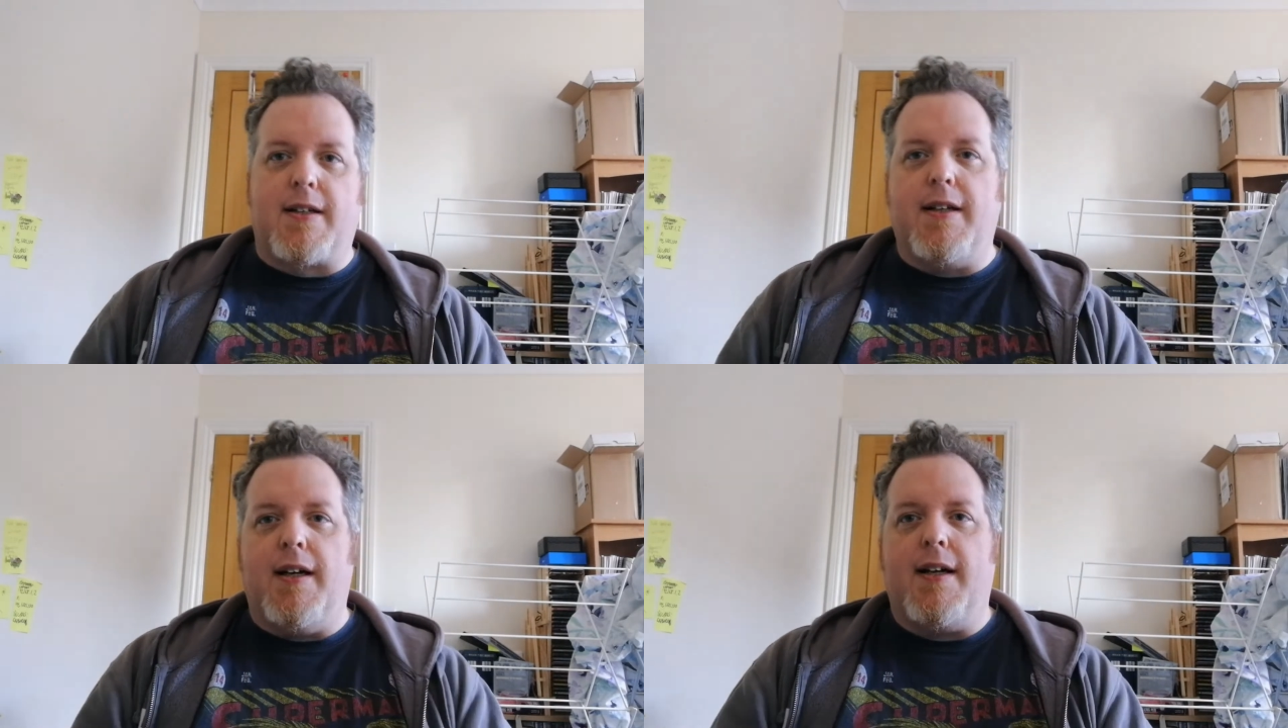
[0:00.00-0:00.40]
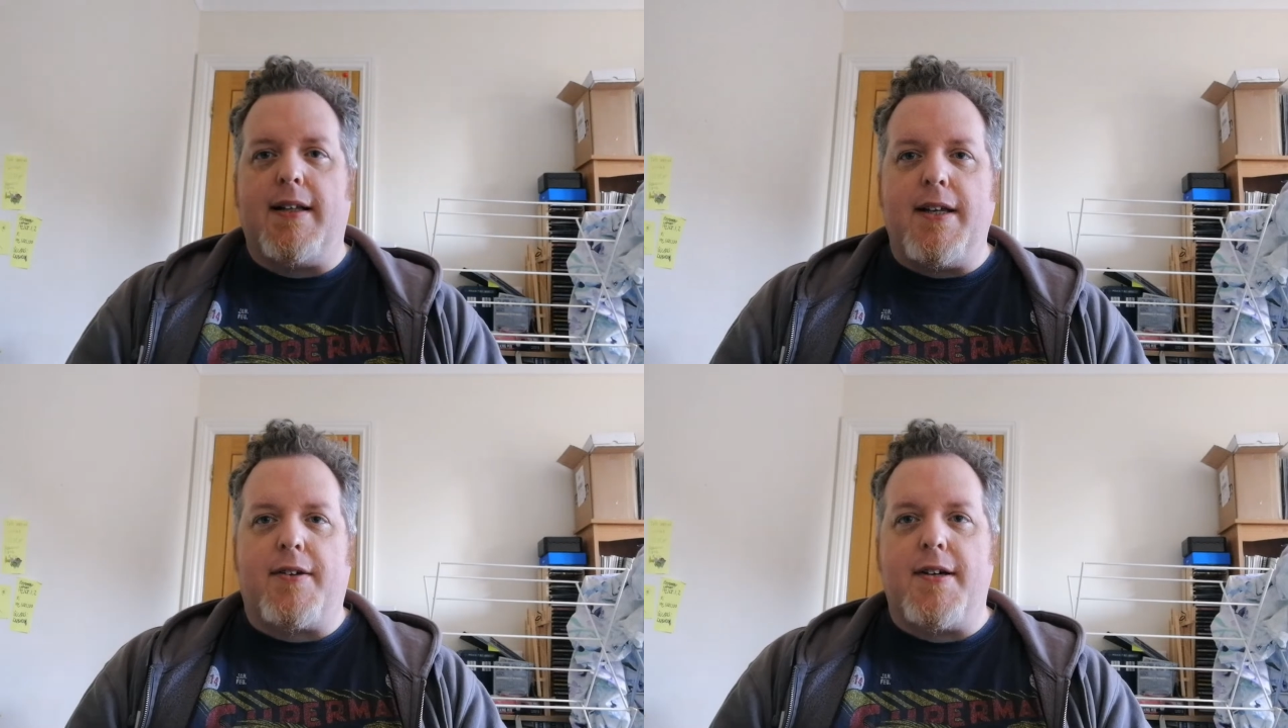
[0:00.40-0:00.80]

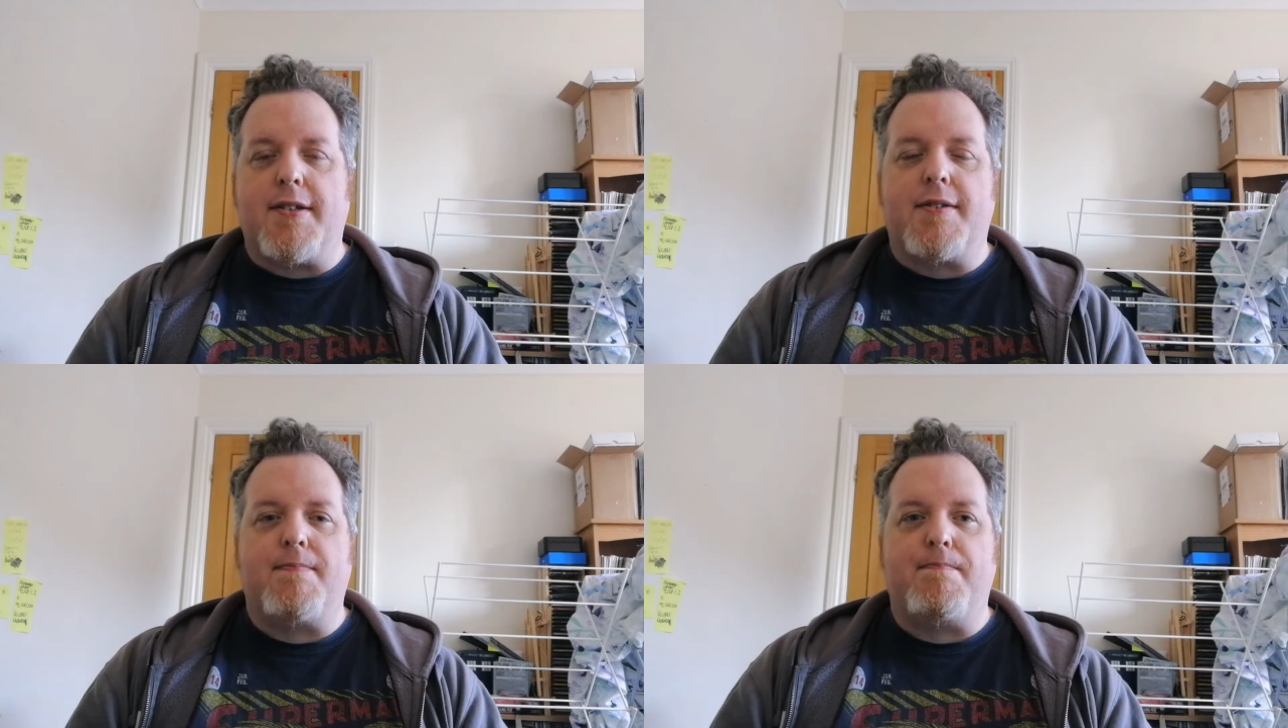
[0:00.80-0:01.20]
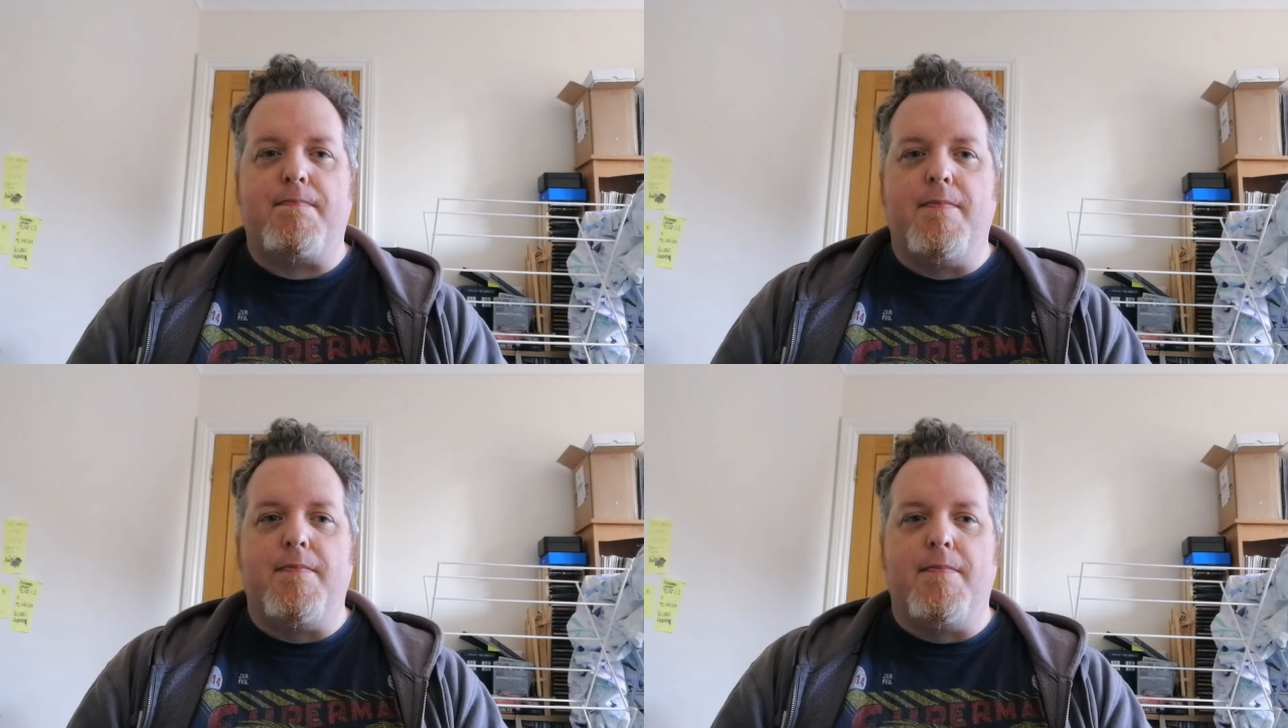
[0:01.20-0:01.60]
let you guys
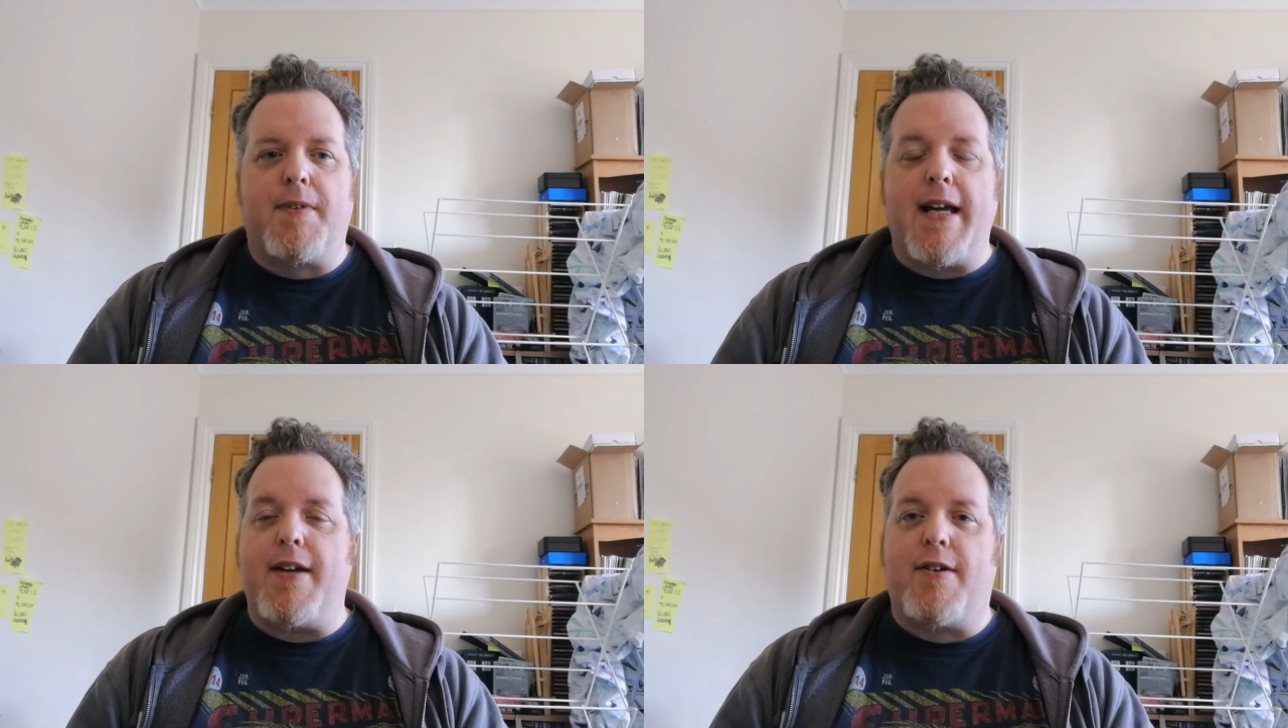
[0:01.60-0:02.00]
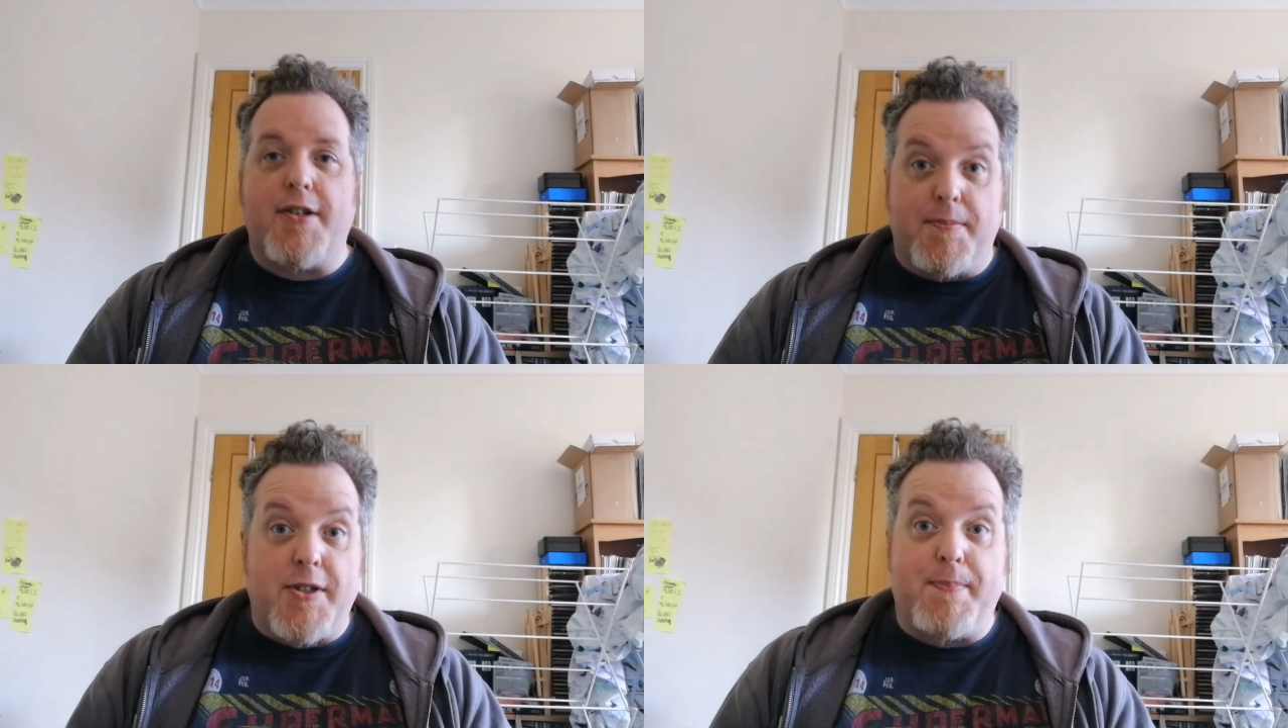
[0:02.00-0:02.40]
get you
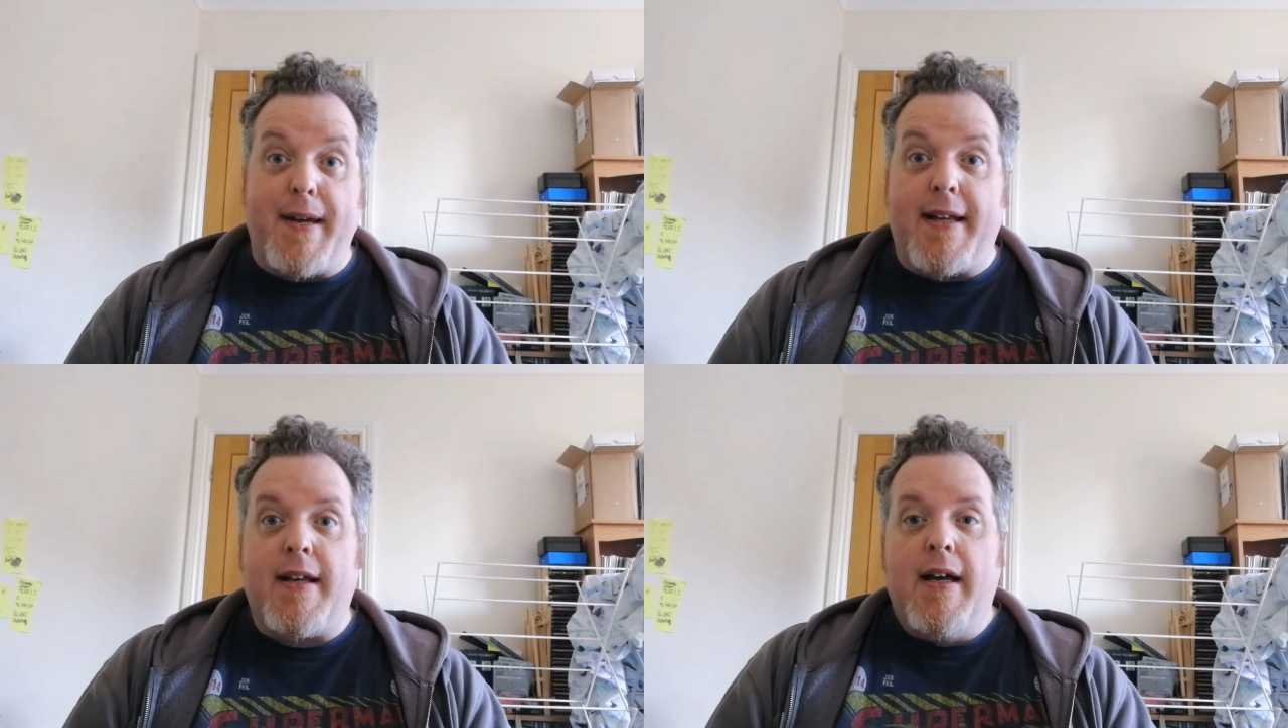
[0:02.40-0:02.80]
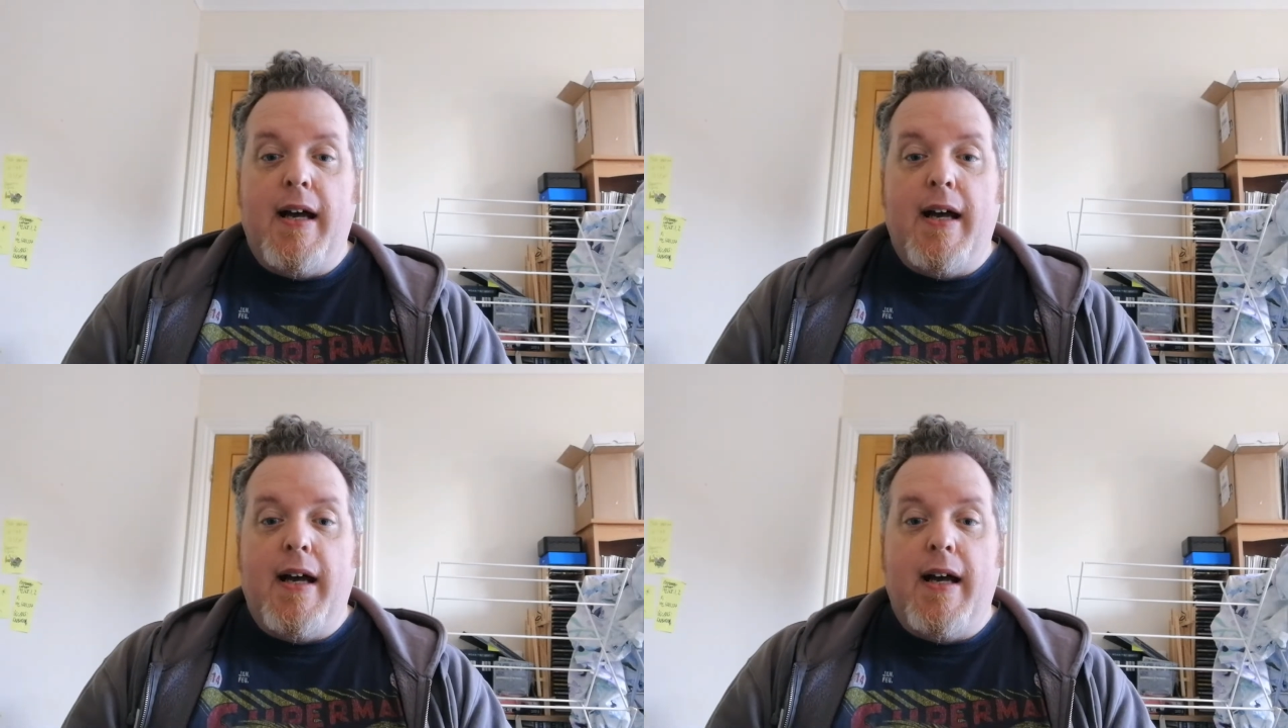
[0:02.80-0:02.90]
guys up to speed.